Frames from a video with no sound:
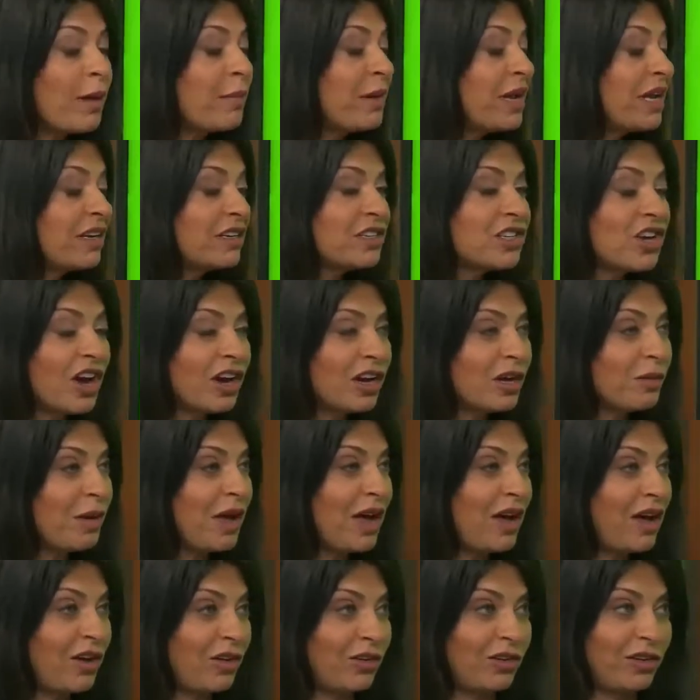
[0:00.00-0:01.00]
I mean, talk
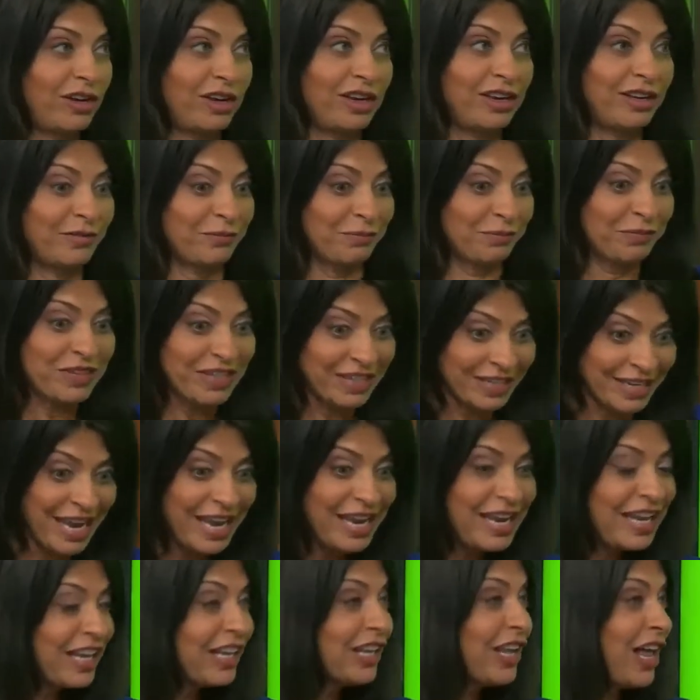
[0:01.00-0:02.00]
about
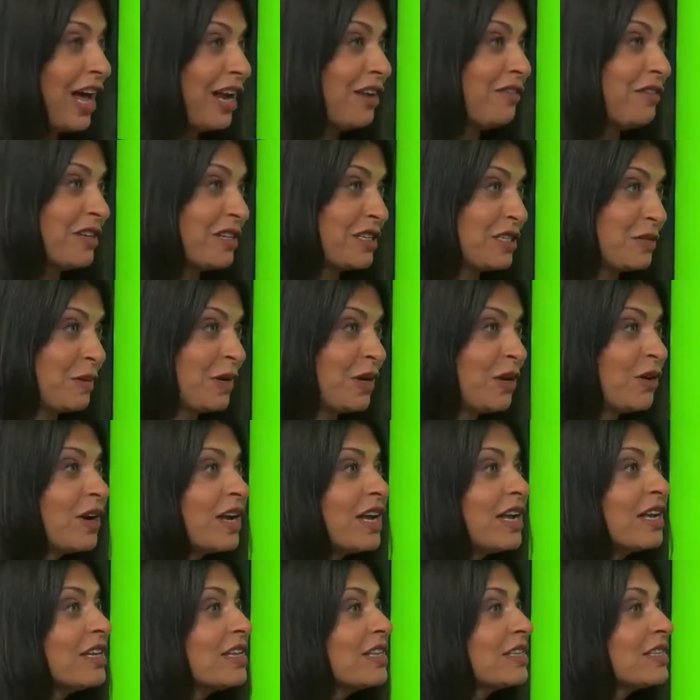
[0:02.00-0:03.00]
gaining a lot of
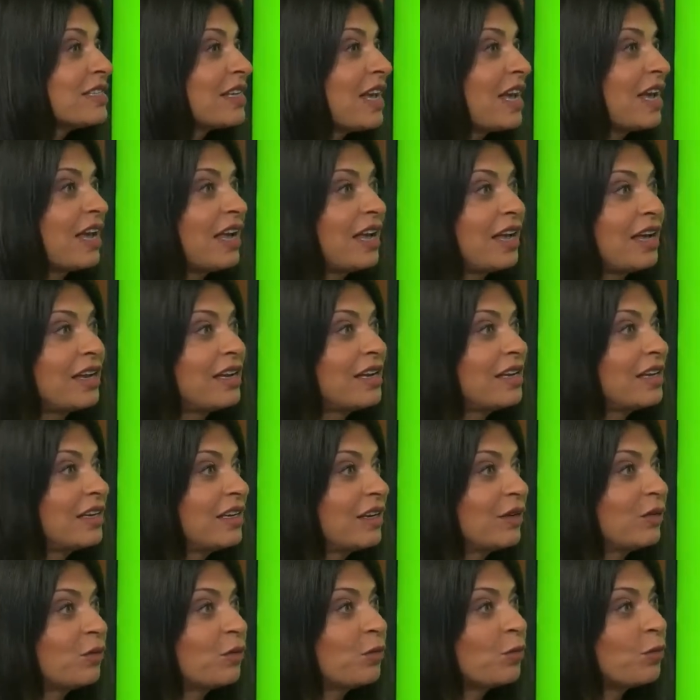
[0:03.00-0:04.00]
experience
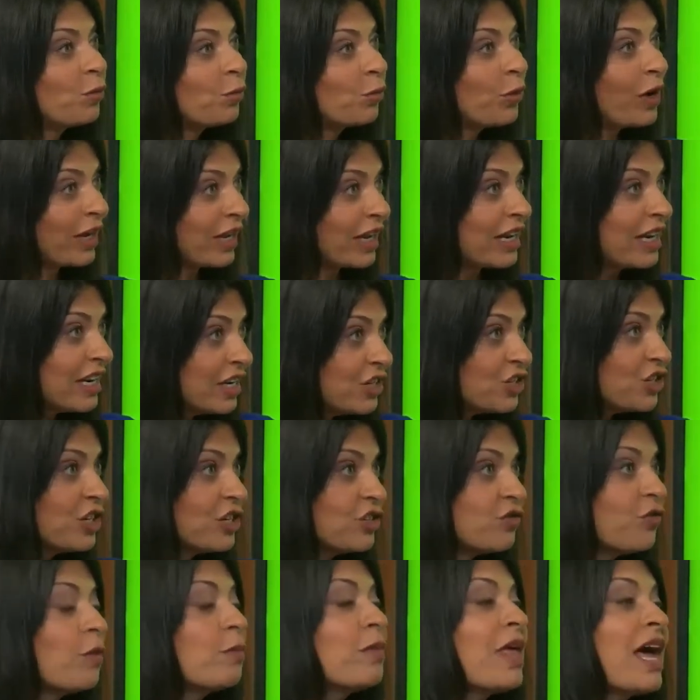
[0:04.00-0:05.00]
and
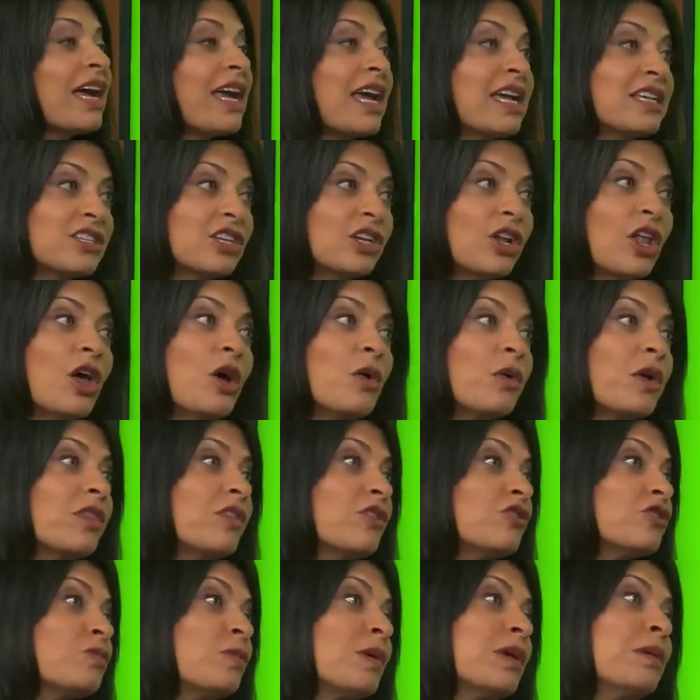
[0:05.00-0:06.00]
recognition from that case alone.
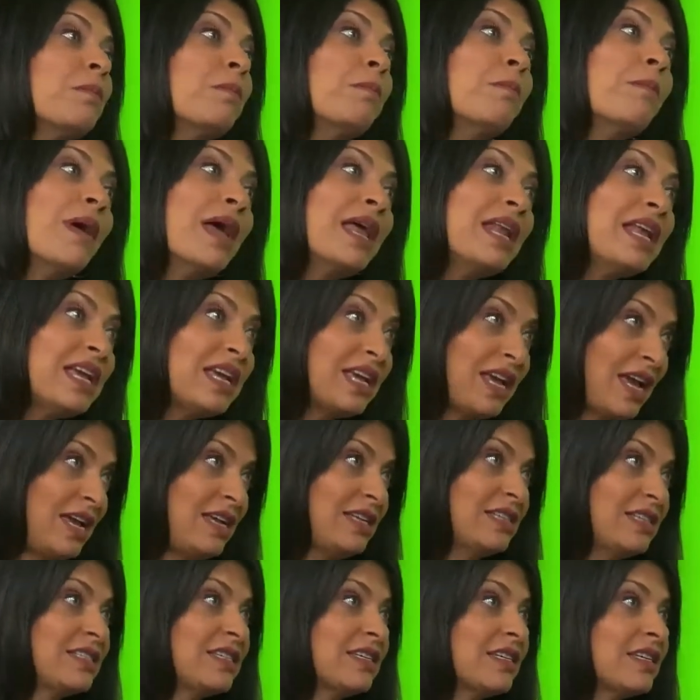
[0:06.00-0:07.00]
And there's been many
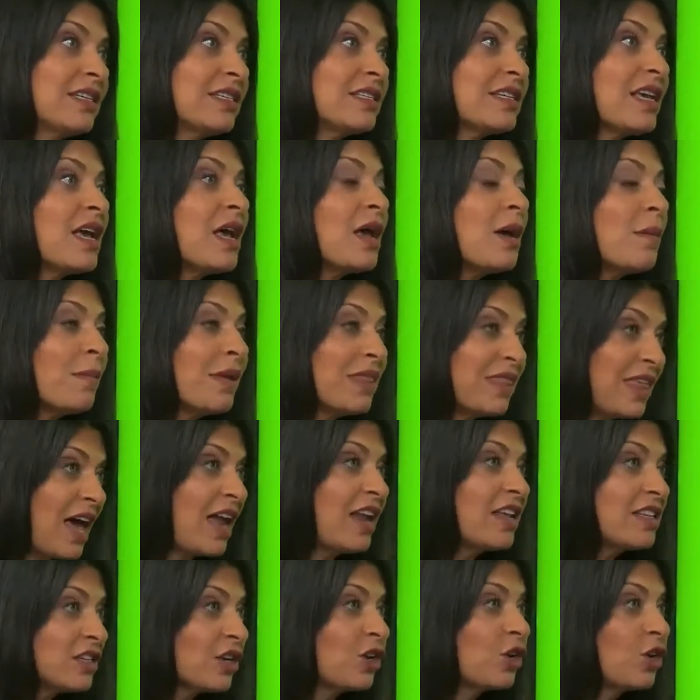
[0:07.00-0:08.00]
cases, but
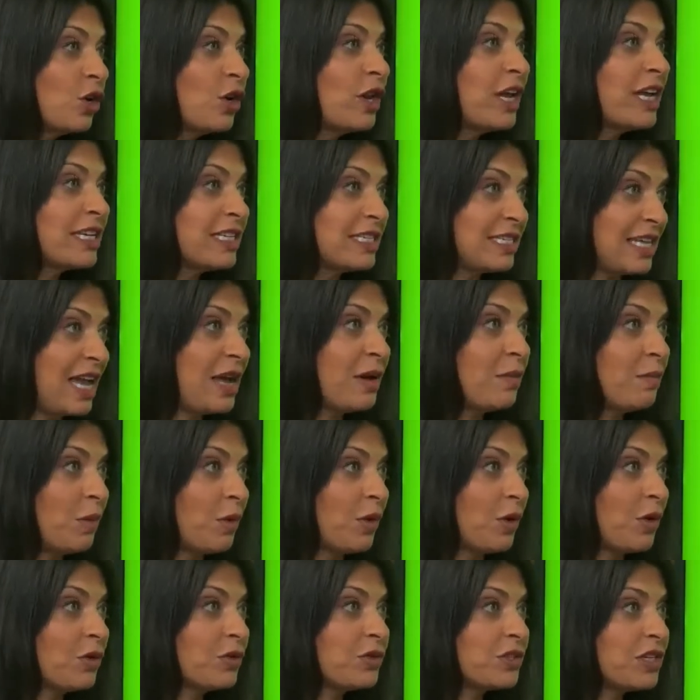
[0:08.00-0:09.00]
that is a good
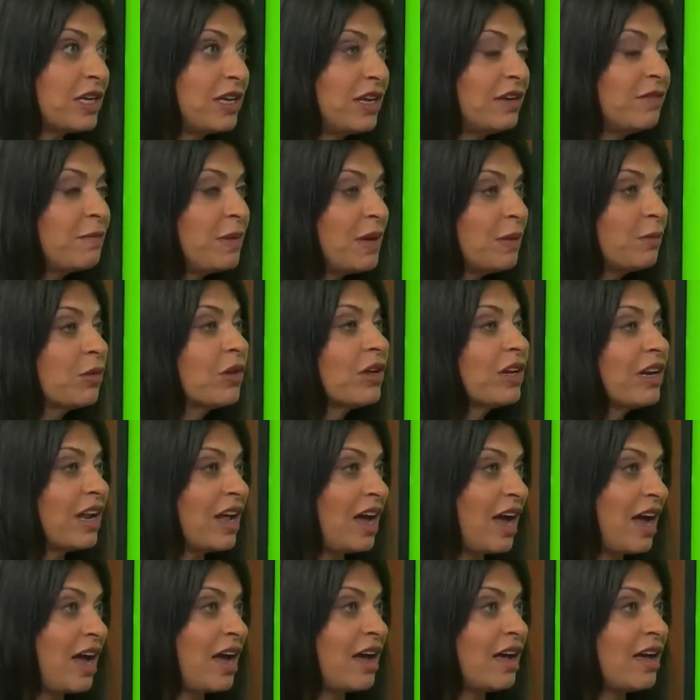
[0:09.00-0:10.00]
example to give people an
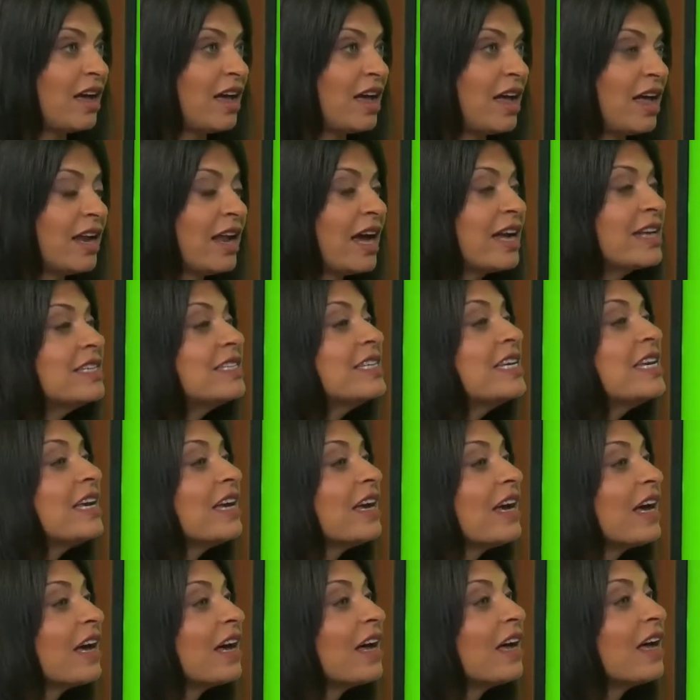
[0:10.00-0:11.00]

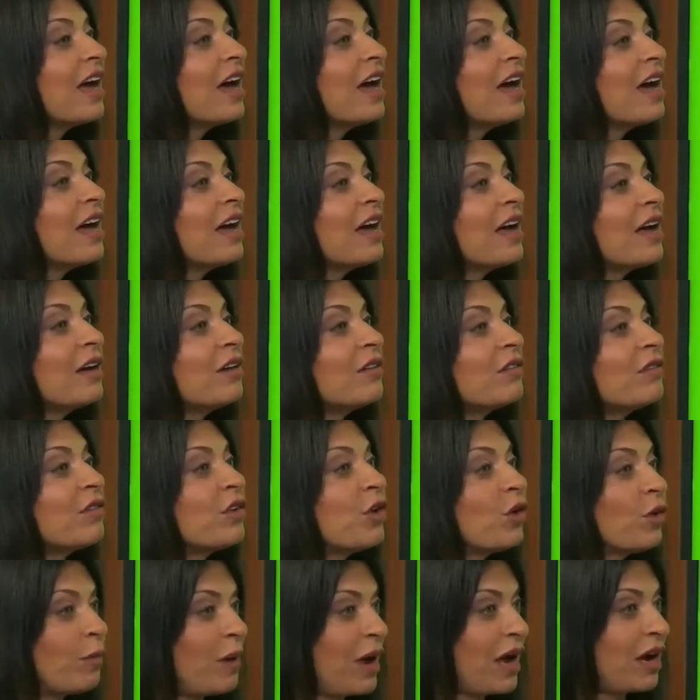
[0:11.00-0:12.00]
idea of
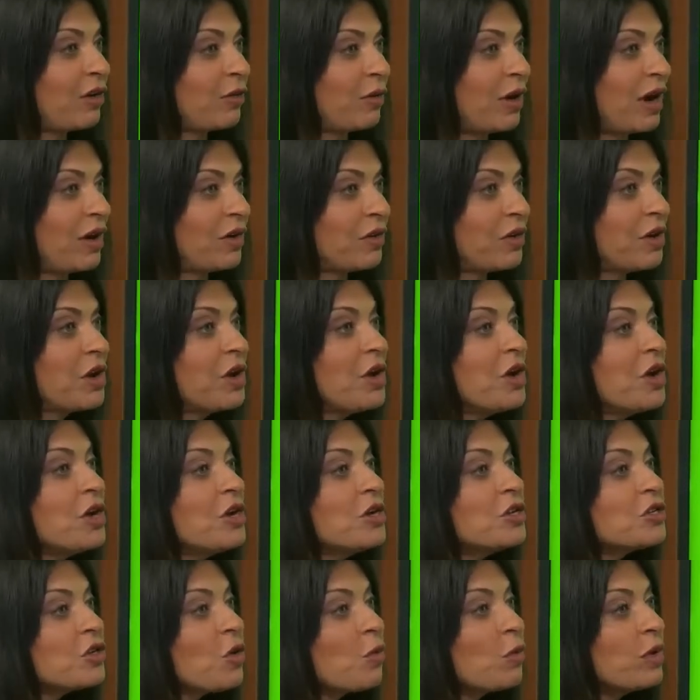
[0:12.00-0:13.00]
your background.
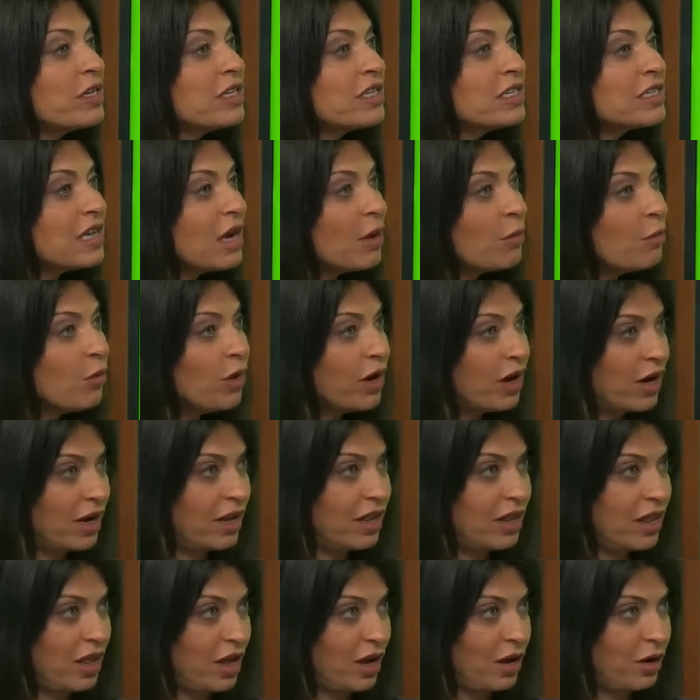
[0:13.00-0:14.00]
So when
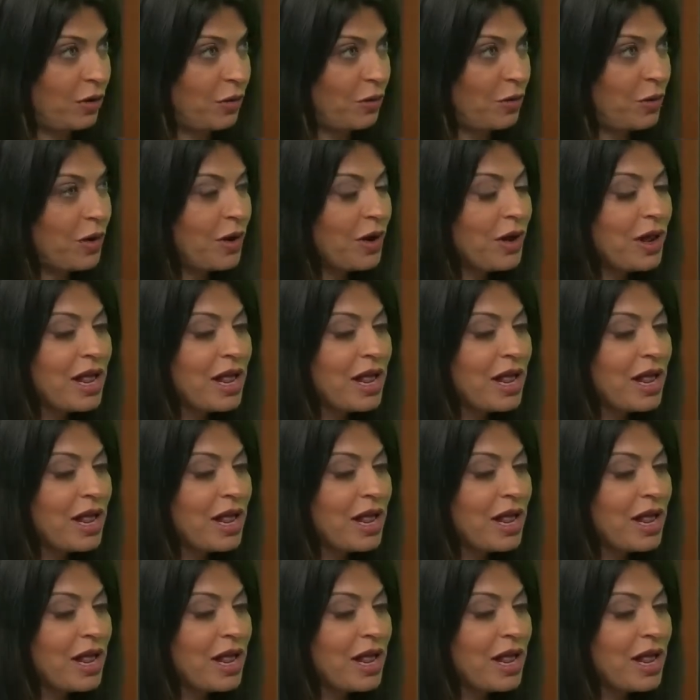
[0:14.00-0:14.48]
someone, though,